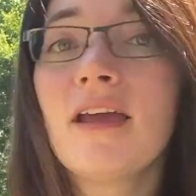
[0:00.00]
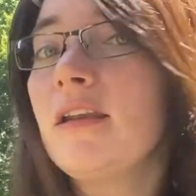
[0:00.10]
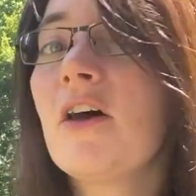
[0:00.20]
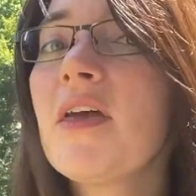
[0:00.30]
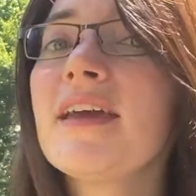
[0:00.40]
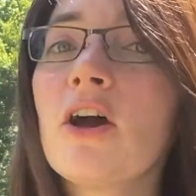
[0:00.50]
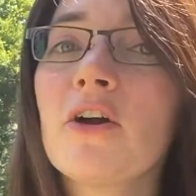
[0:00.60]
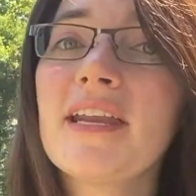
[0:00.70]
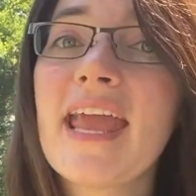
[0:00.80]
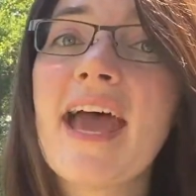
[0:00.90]
Now, they had
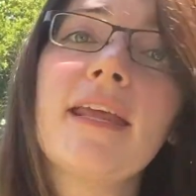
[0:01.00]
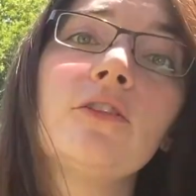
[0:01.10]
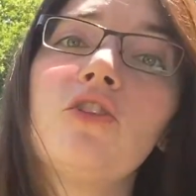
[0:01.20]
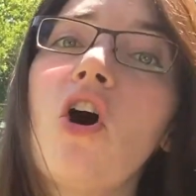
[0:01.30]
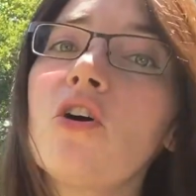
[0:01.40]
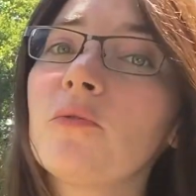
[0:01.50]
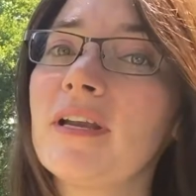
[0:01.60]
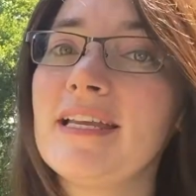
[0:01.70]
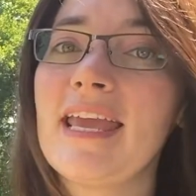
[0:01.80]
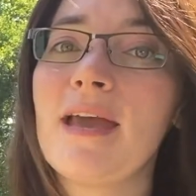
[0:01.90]
already had a
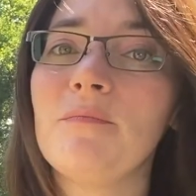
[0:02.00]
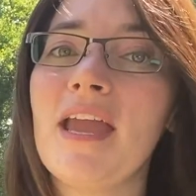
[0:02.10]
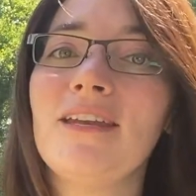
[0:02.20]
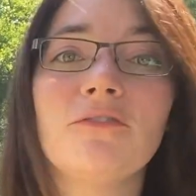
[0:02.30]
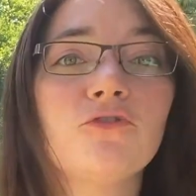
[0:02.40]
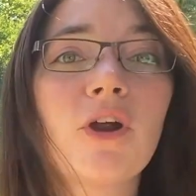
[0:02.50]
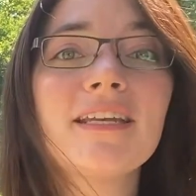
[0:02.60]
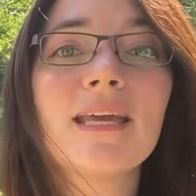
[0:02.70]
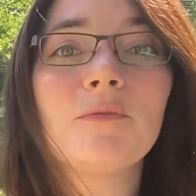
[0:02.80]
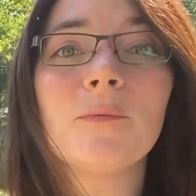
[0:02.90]
long-running campaign of trying to
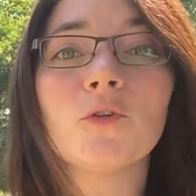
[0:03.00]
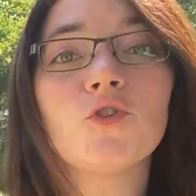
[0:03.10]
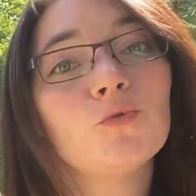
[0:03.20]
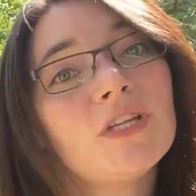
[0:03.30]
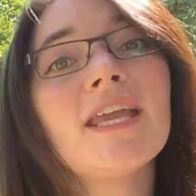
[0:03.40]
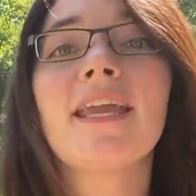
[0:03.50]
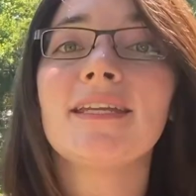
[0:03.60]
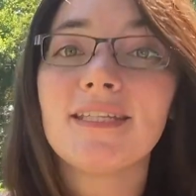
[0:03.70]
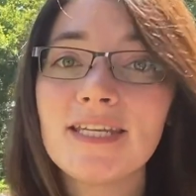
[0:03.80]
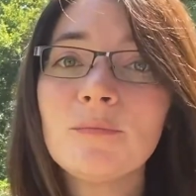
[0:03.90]
get people to take a
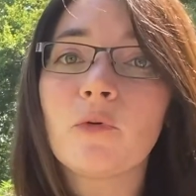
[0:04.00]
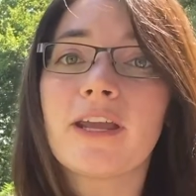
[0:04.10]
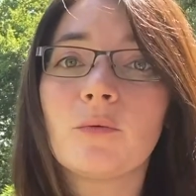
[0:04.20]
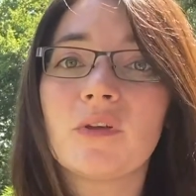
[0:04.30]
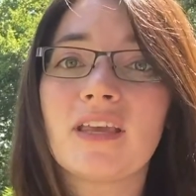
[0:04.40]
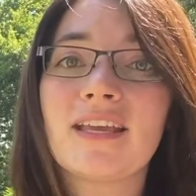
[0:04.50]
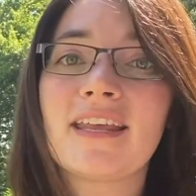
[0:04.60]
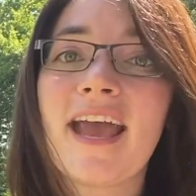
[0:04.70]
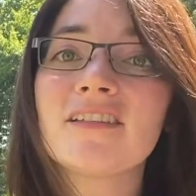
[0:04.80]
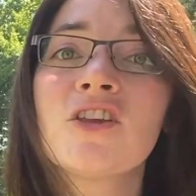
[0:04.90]
tea break with Kit
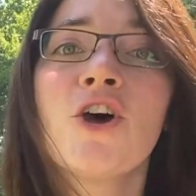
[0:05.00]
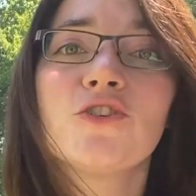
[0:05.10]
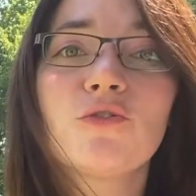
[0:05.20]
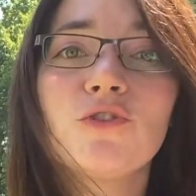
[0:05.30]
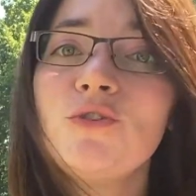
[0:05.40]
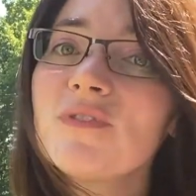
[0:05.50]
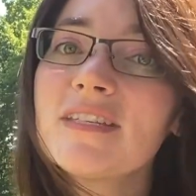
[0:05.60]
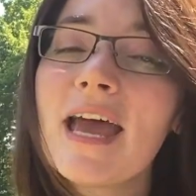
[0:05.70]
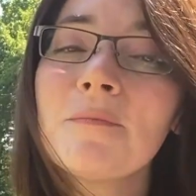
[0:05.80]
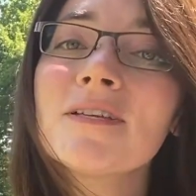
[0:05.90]
Kats, so the new
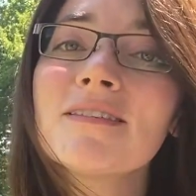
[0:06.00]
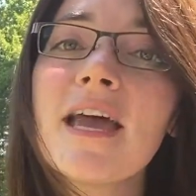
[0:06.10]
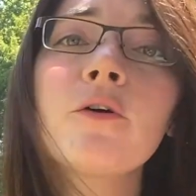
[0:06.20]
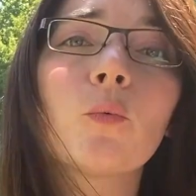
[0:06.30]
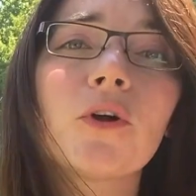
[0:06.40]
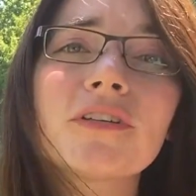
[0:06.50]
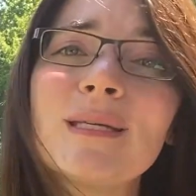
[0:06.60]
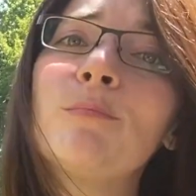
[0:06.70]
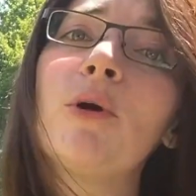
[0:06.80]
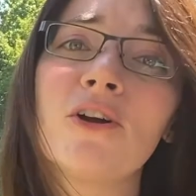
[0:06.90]
snapping sound worked
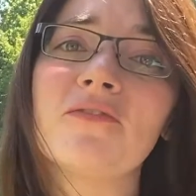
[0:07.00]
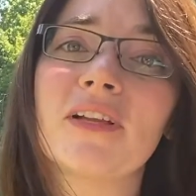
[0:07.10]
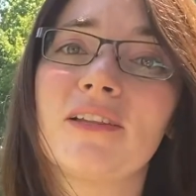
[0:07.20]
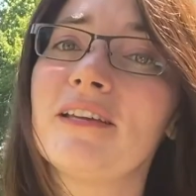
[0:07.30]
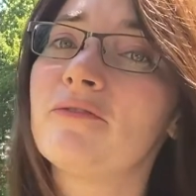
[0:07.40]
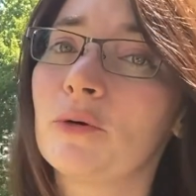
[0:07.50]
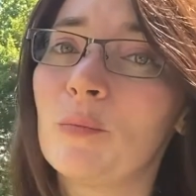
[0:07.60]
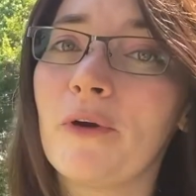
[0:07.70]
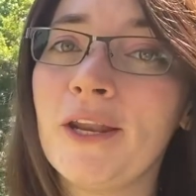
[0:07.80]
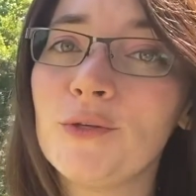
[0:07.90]
in perfectly for a brand new